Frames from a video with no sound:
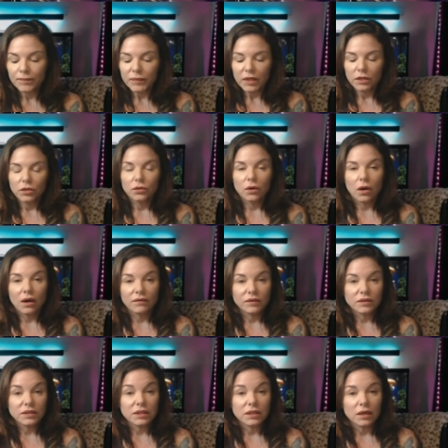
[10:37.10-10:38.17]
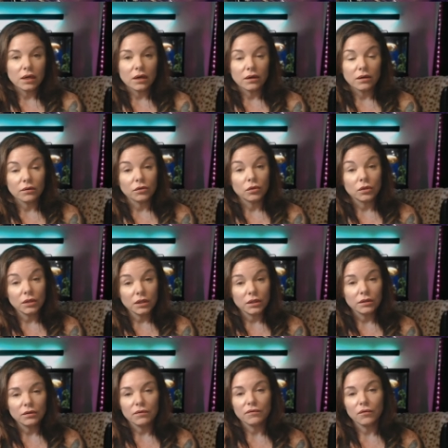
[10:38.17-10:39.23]
You obviously are
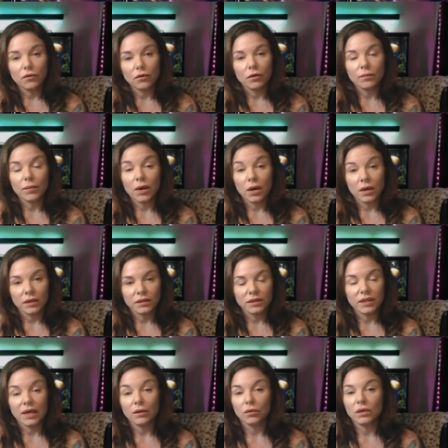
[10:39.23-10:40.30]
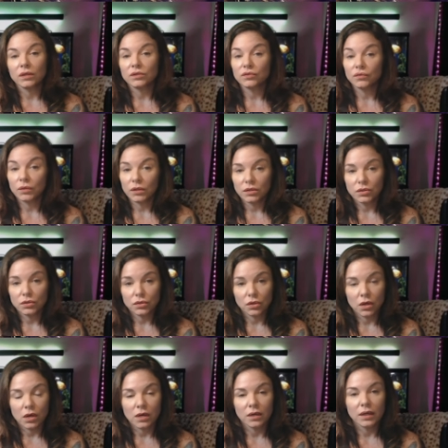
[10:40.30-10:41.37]
looking for a bond that is really
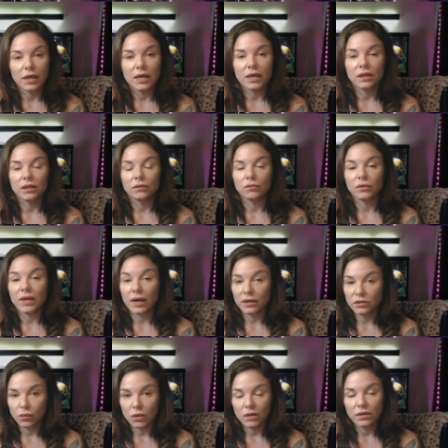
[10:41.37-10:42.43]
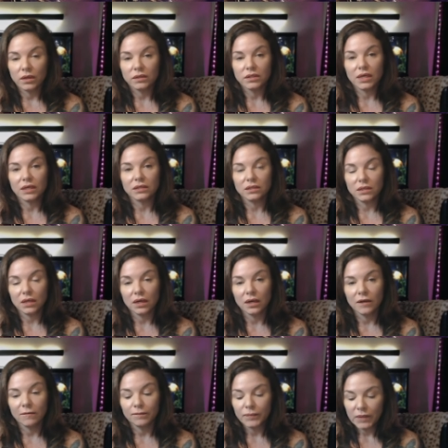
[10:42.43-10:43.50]
strong, and that is one that takes
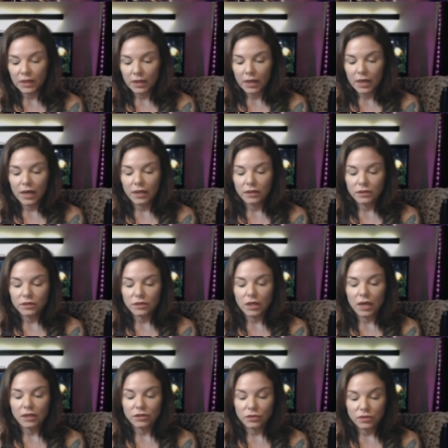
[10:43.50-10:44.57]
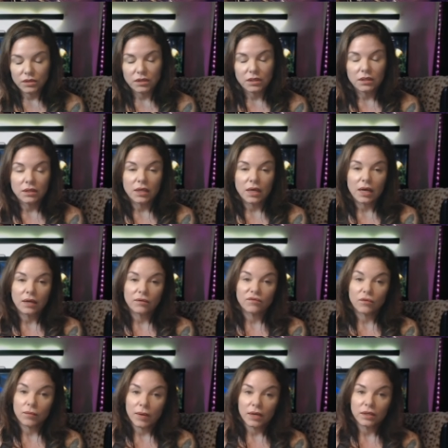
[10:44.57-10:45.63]
time. And I do see that
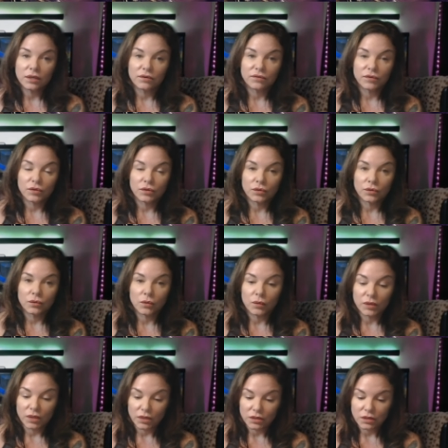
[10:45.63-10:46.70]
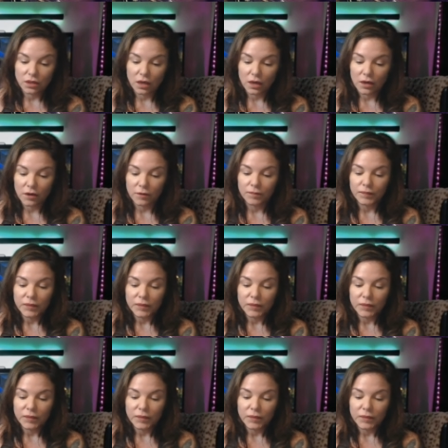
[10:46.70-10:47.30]
for many of you with this card,